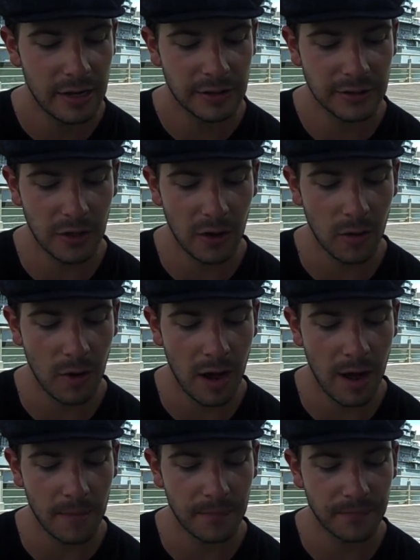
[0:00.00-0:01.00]
So,
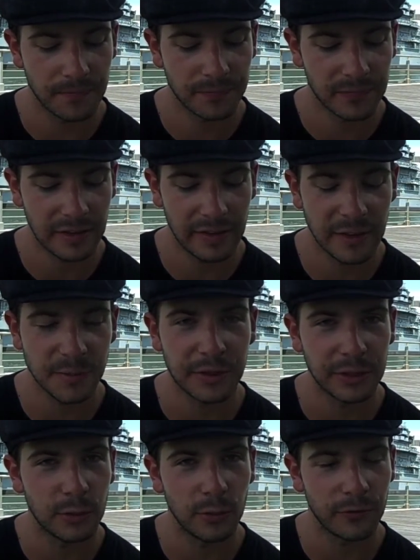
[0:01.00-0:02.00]
that's
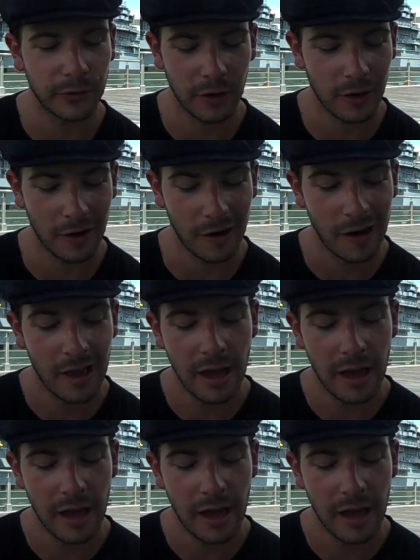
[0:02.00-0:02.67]
pretty cool for her,